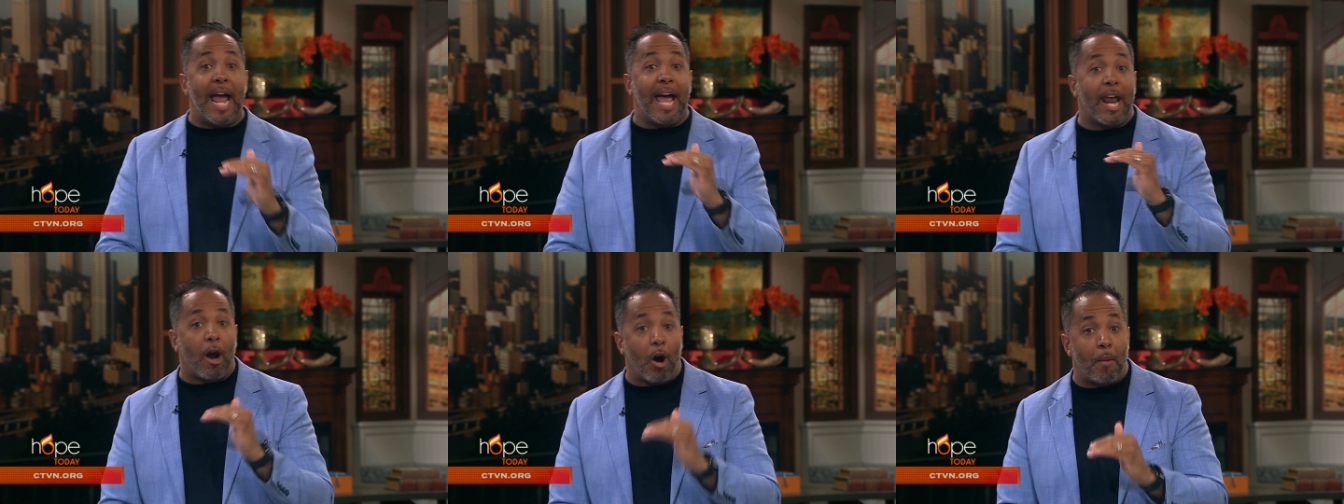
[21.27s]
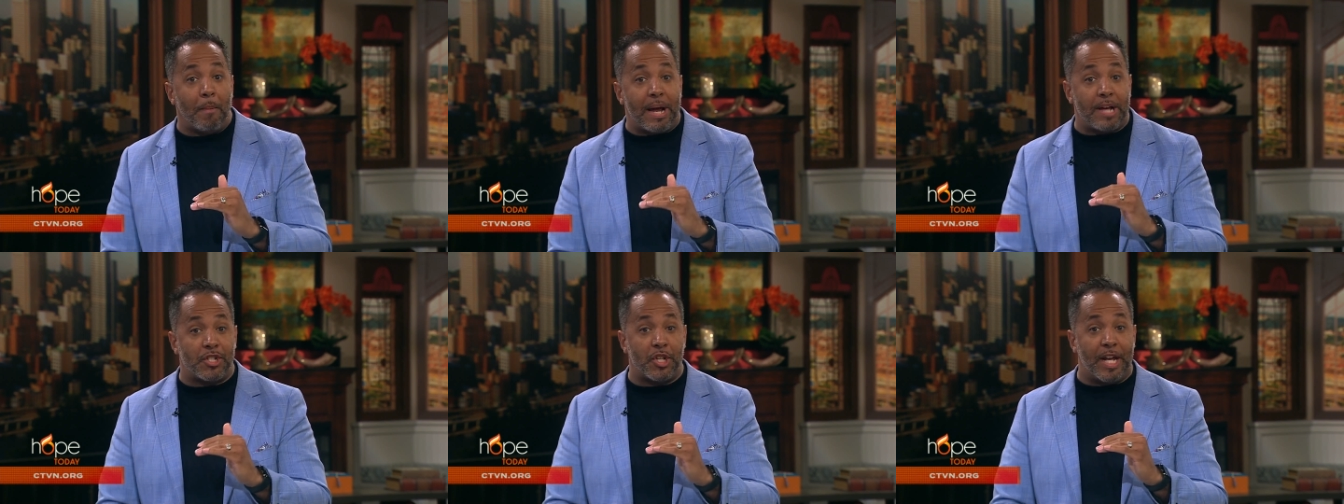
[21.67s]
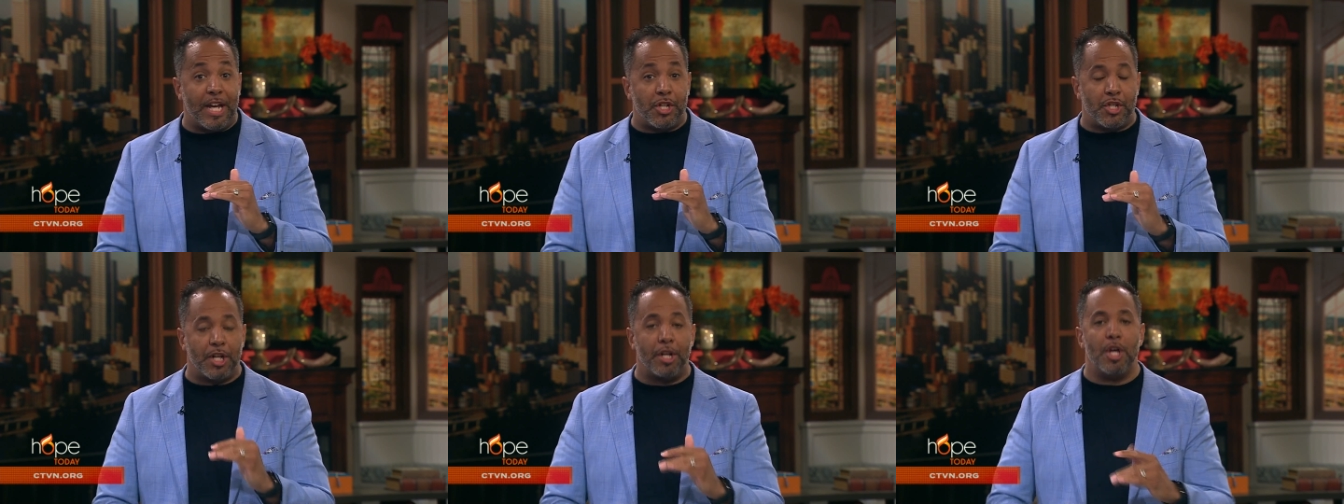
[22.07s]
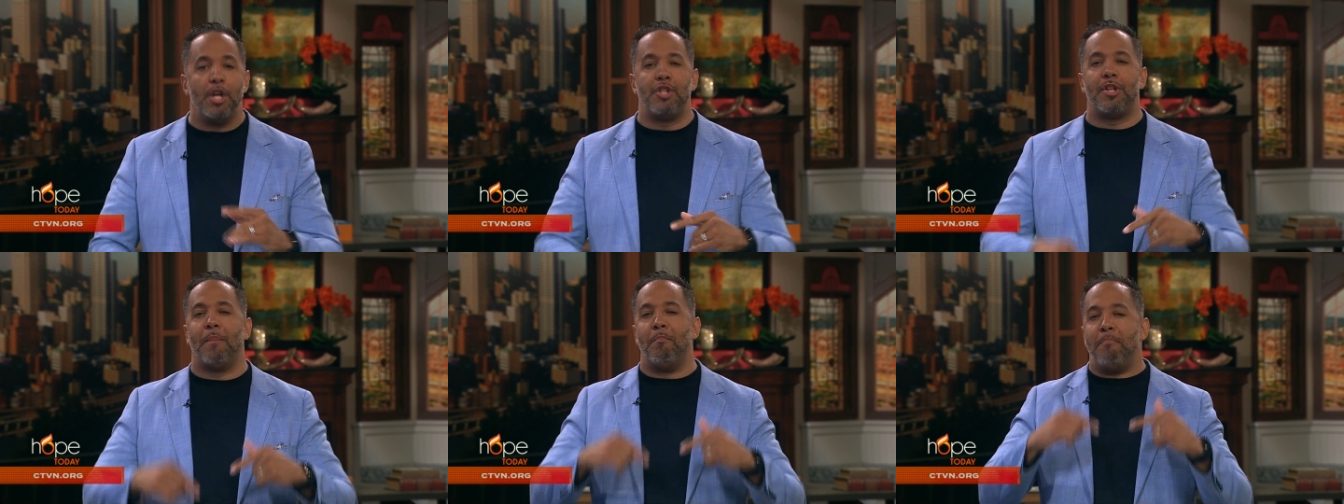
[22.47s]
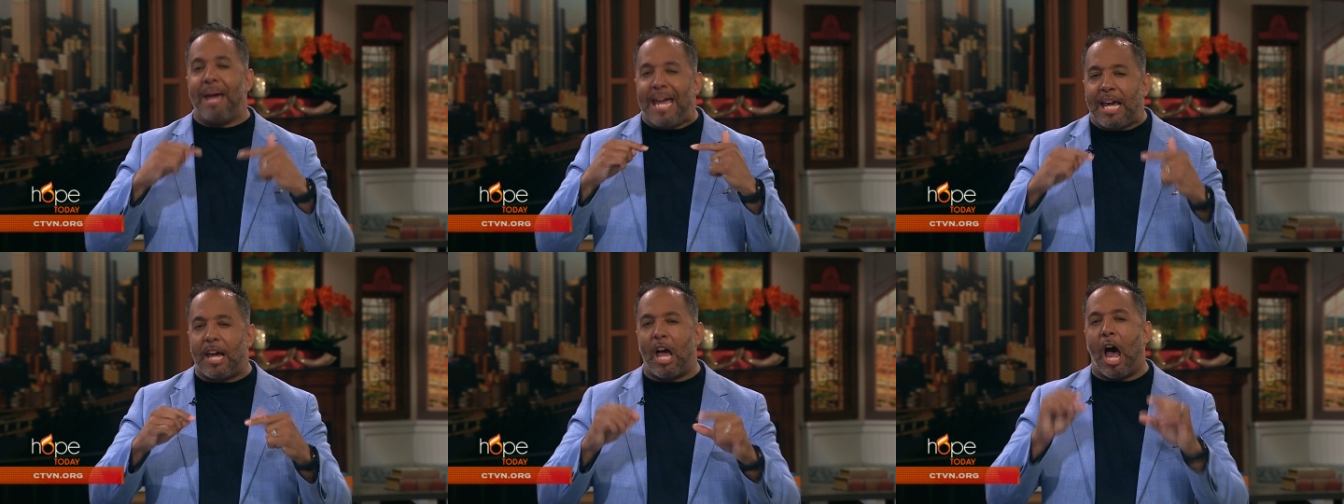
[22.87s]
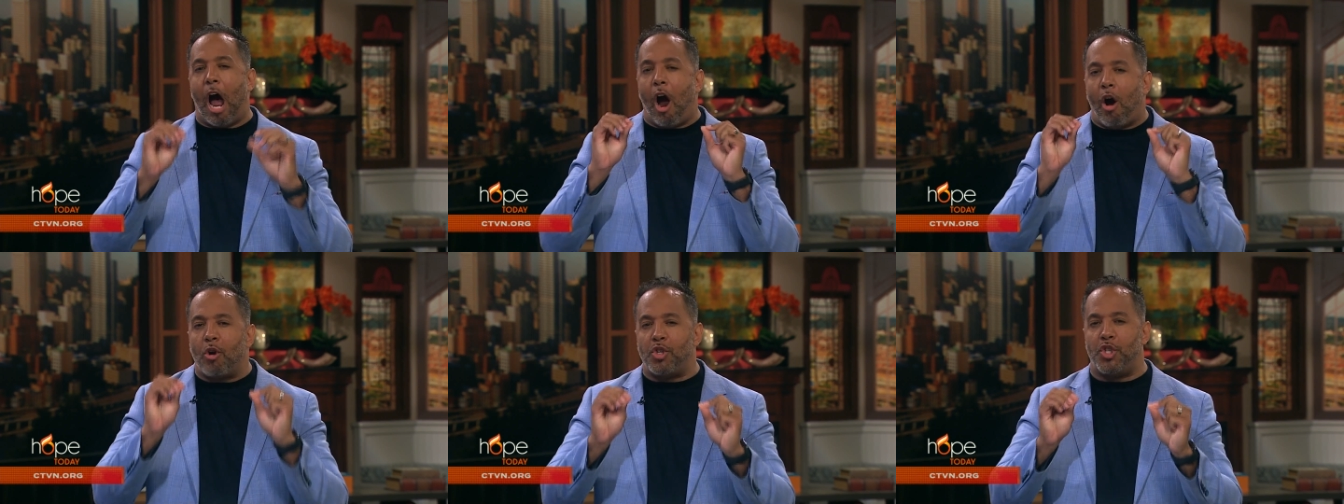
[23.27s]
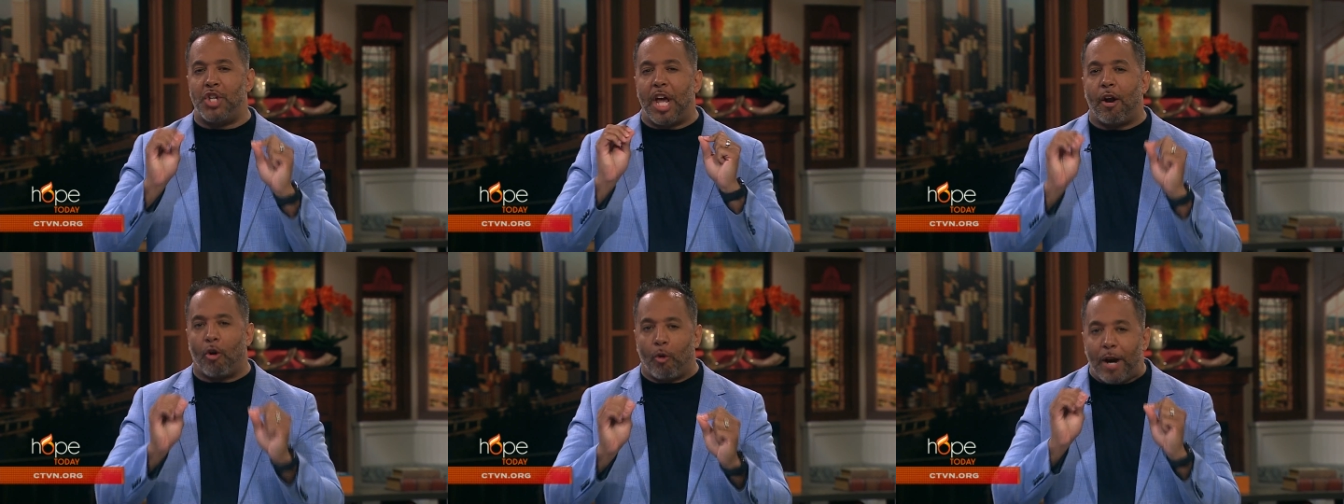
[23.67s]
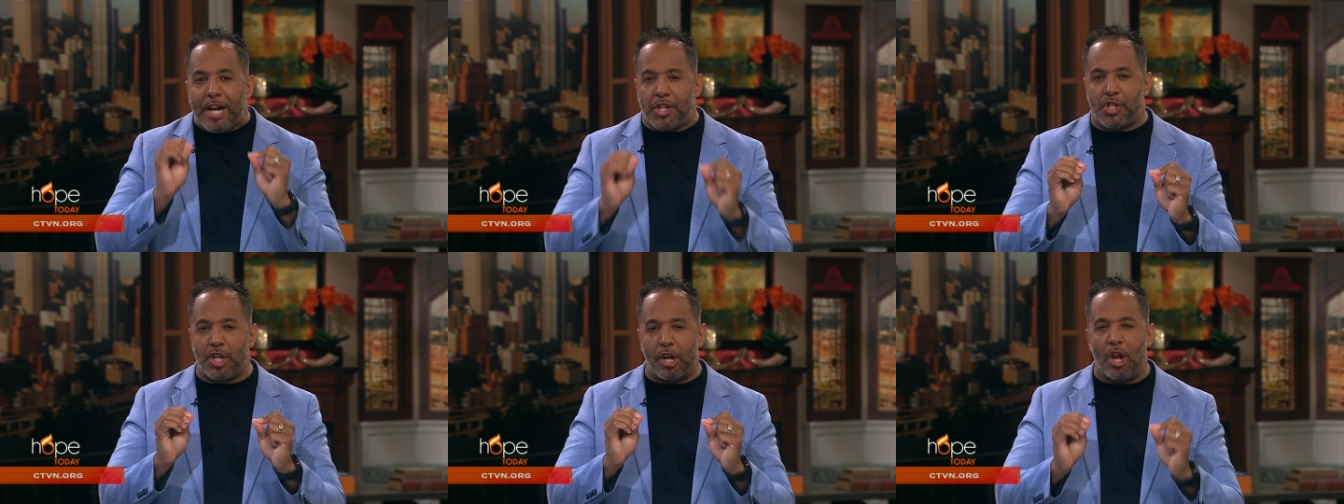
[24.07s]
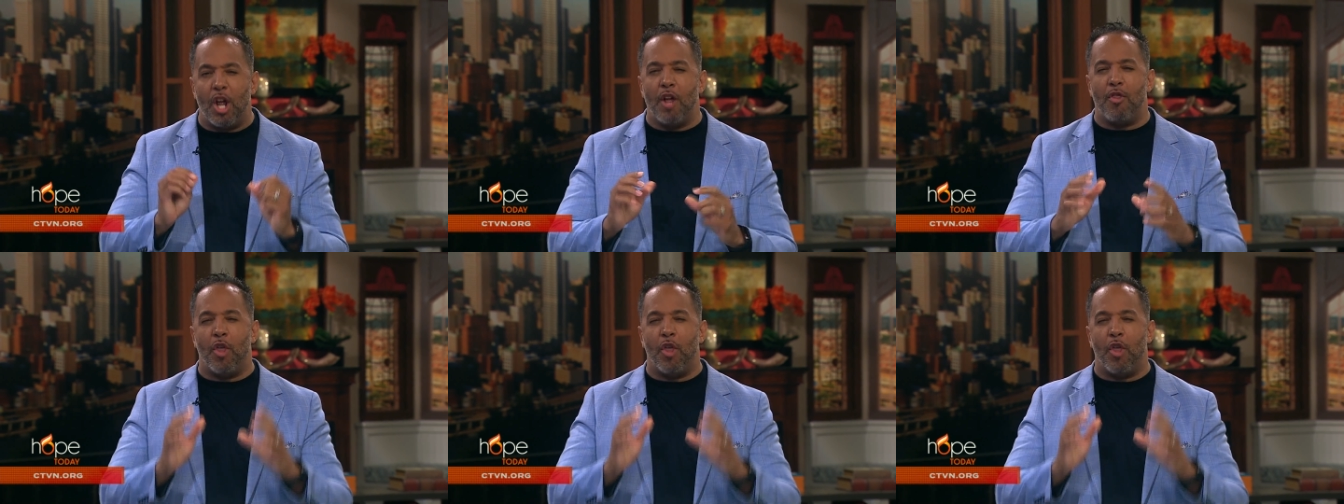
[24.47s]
and our imagination to make our generation